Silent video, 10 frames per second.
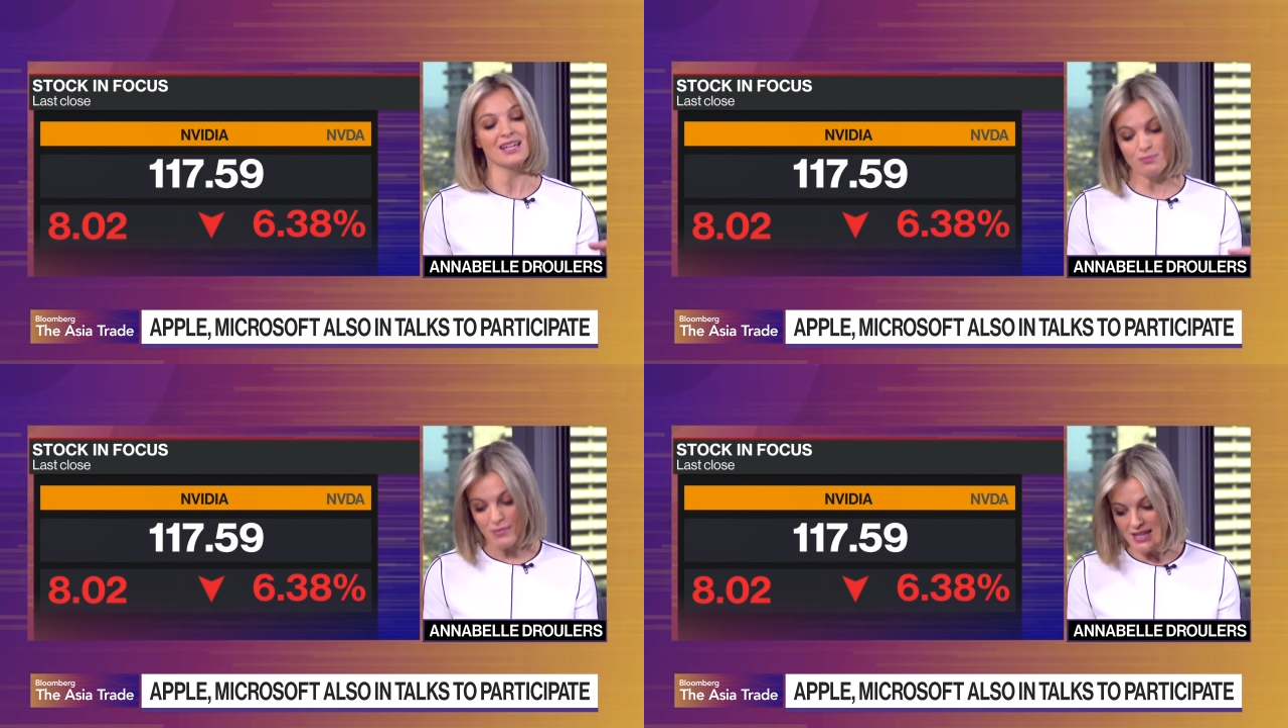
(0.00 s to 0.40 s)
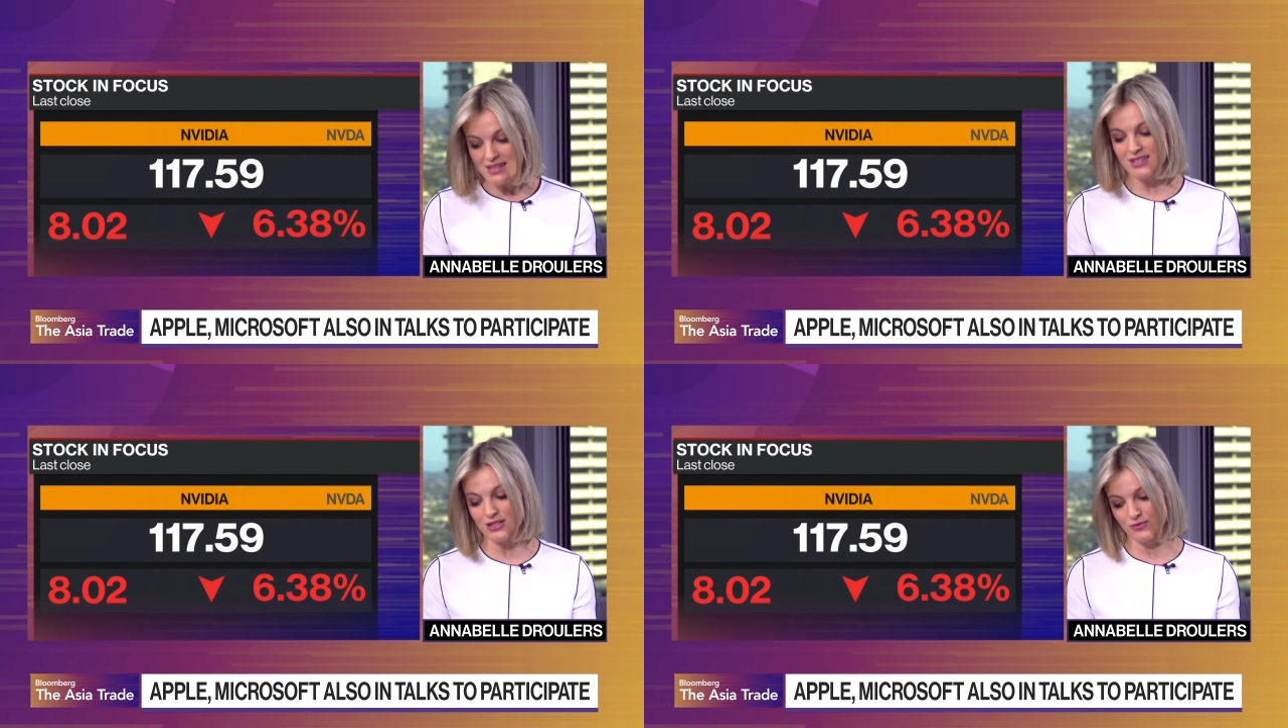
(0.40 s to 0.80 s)
it
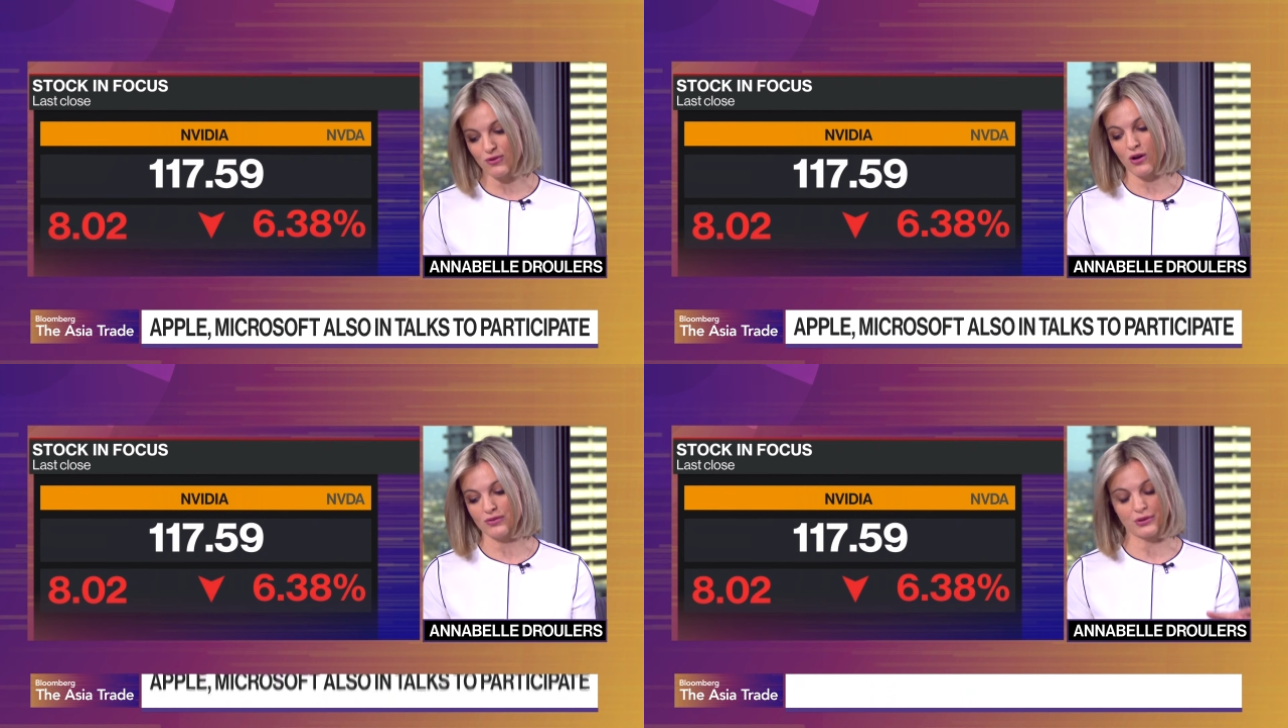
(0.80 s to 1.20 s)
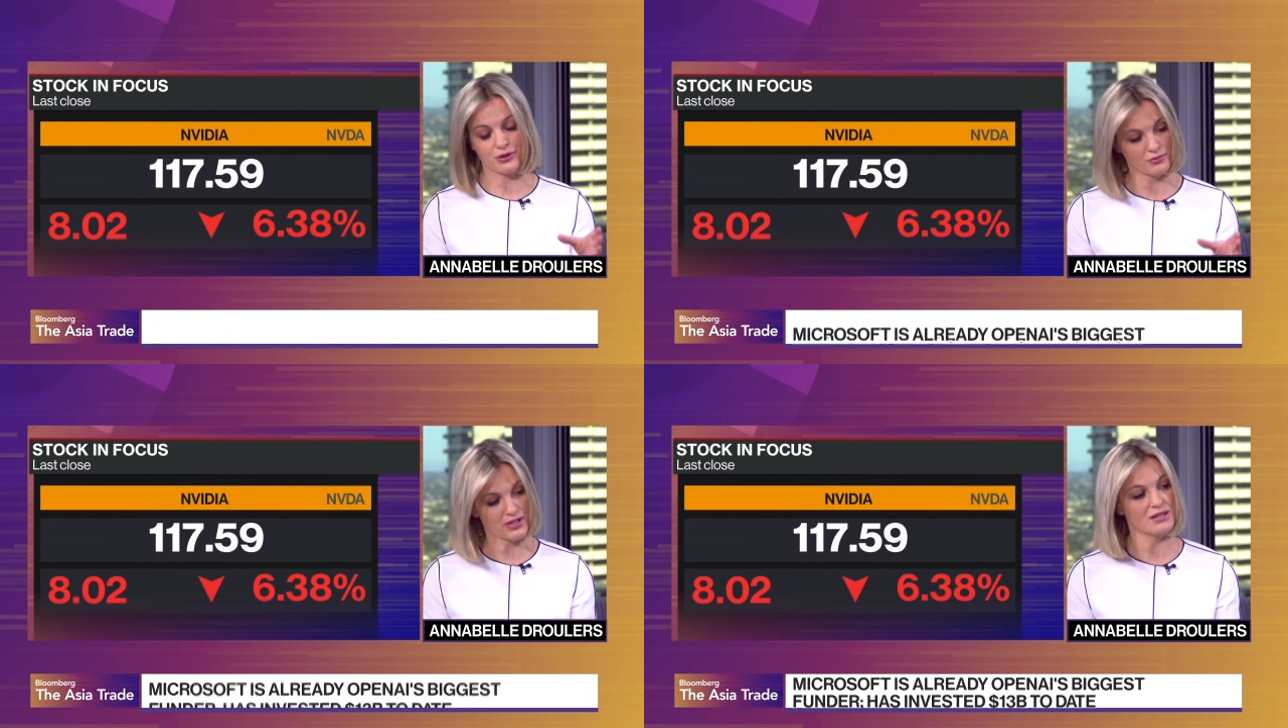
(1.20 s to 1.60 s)
means that you've got the
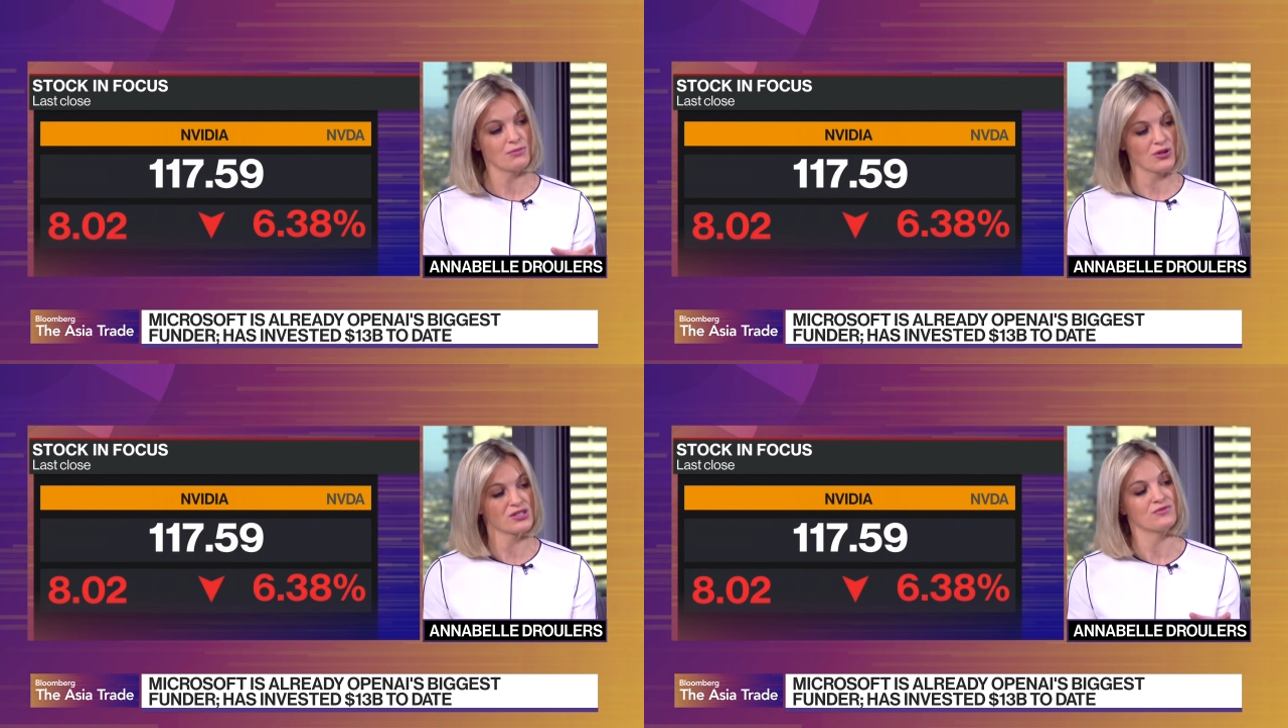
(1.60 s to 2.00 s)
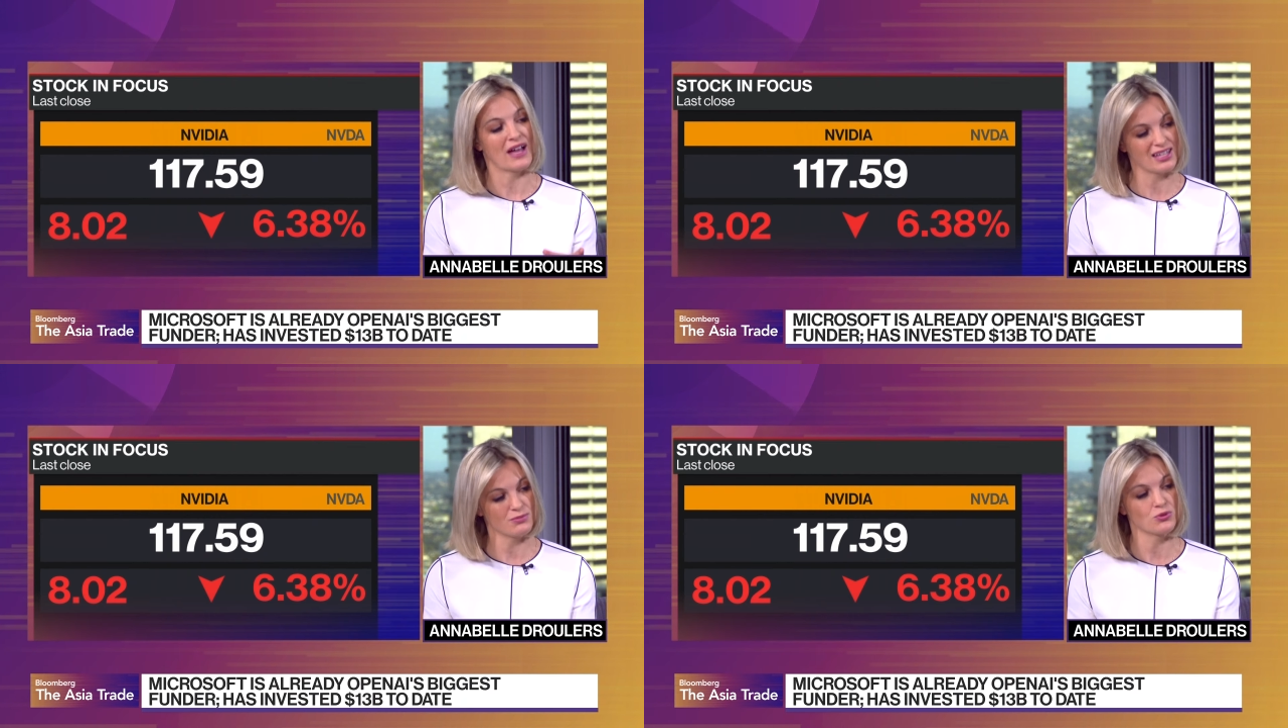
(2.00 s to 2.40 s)
three most
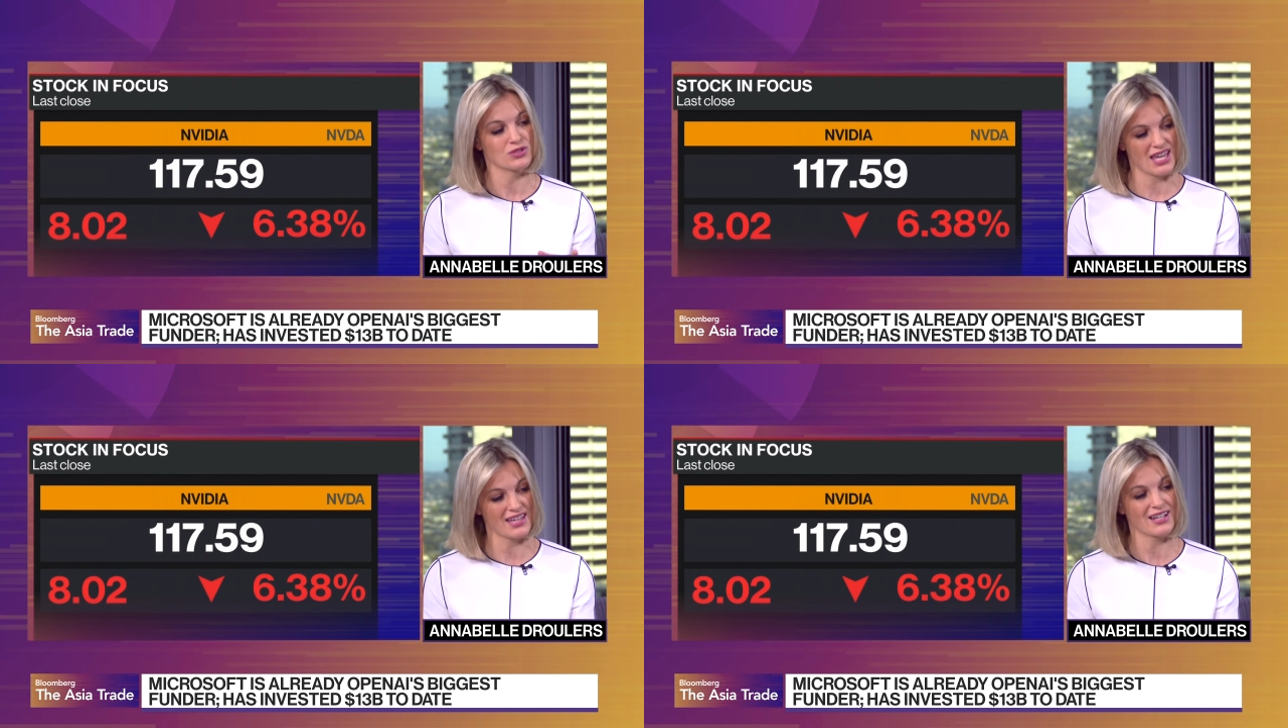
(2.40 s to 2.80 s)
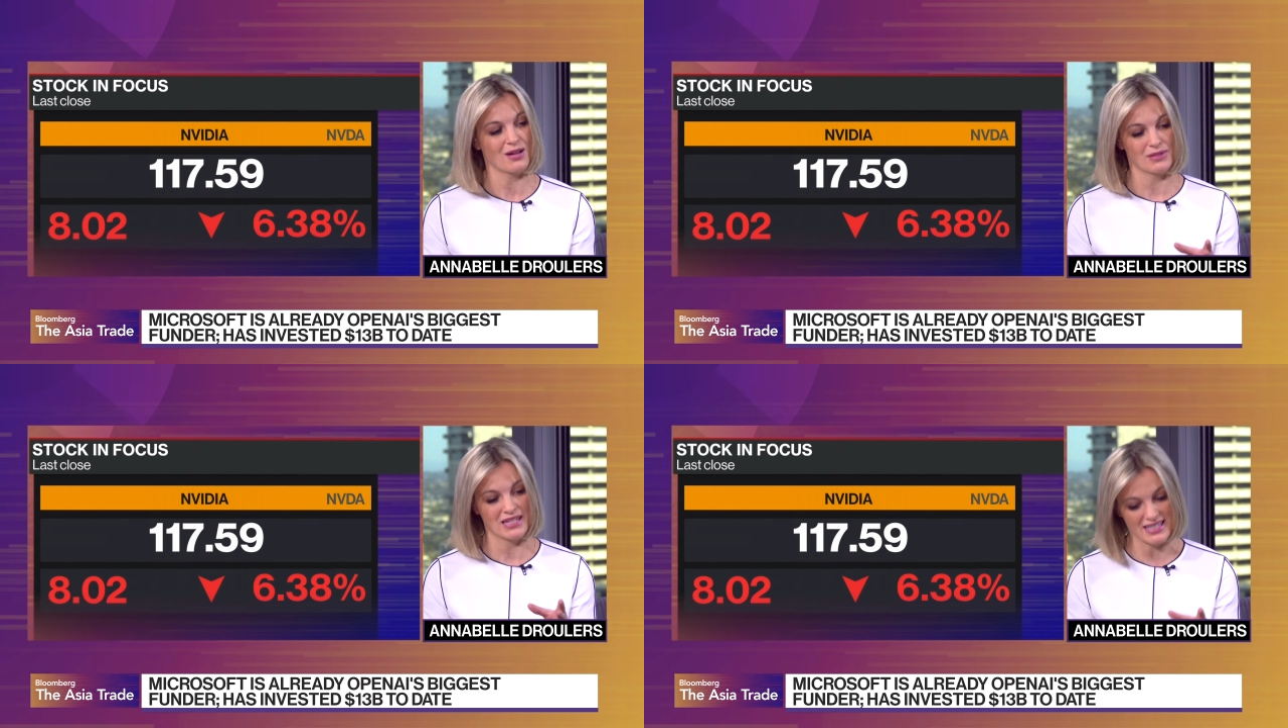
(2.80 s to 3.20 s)
valuable tech
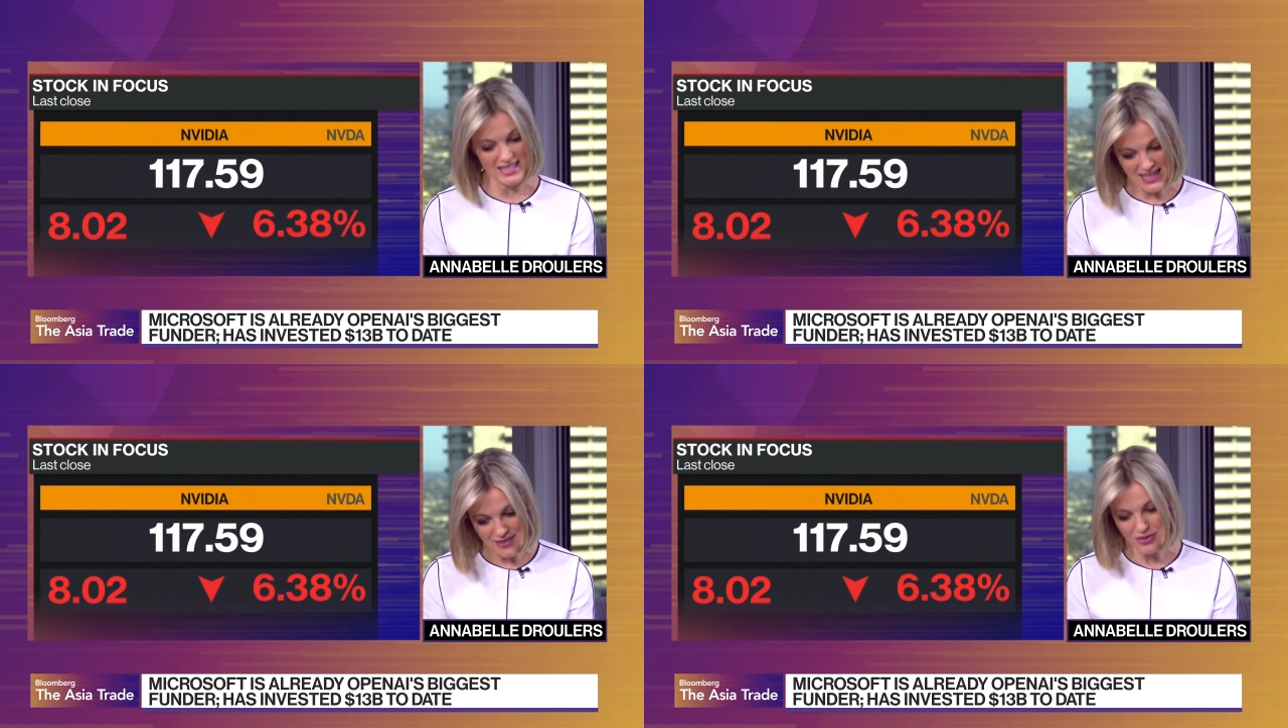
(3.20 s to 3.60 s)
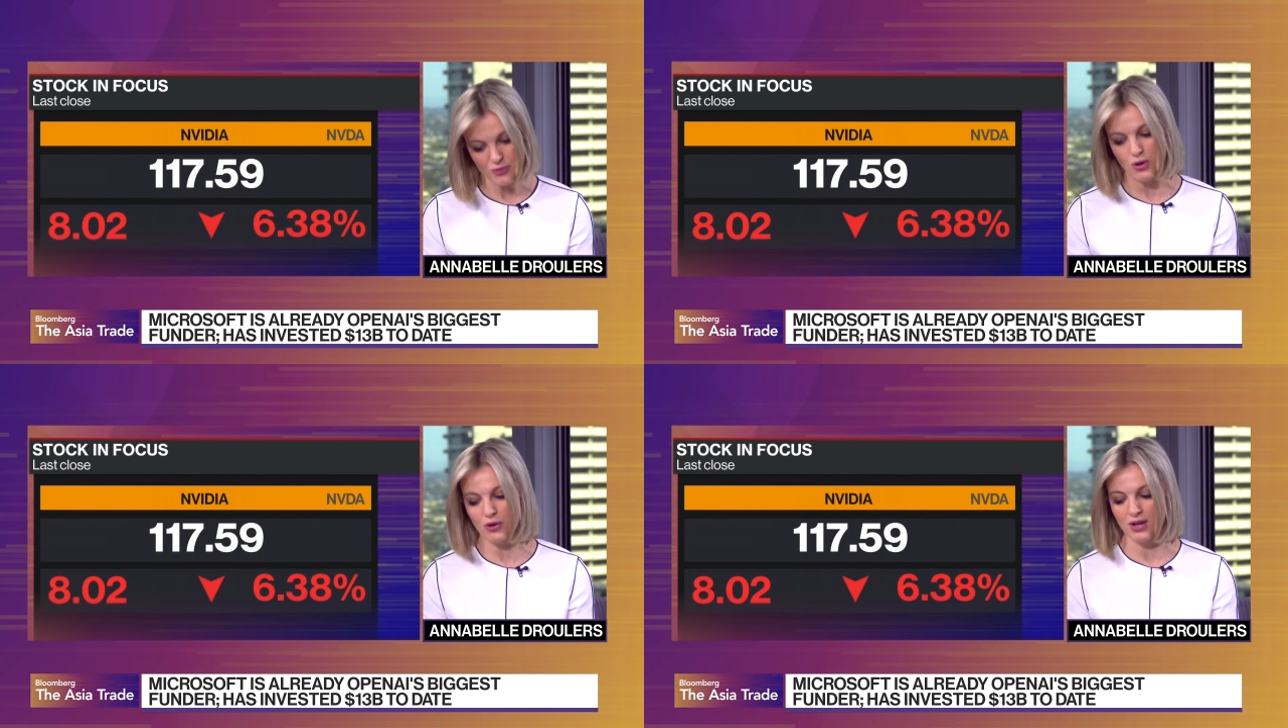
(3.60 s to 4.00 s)
companies in
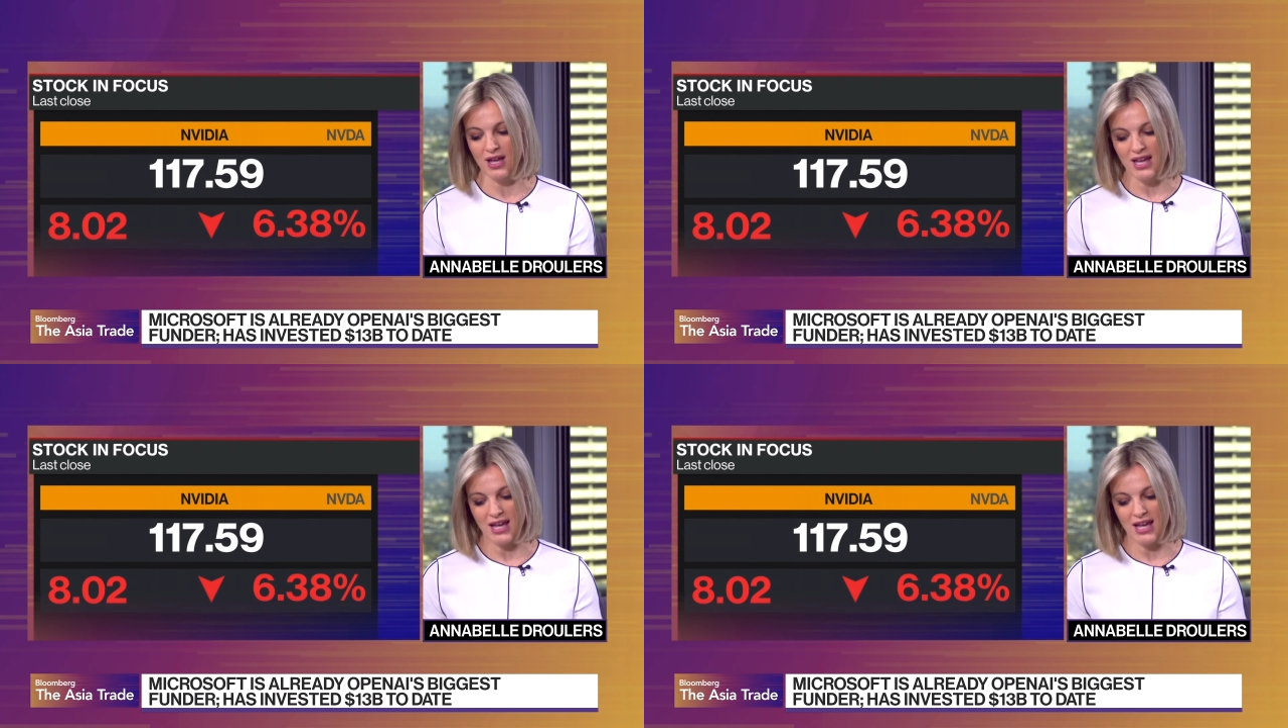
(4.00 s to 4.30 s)
the world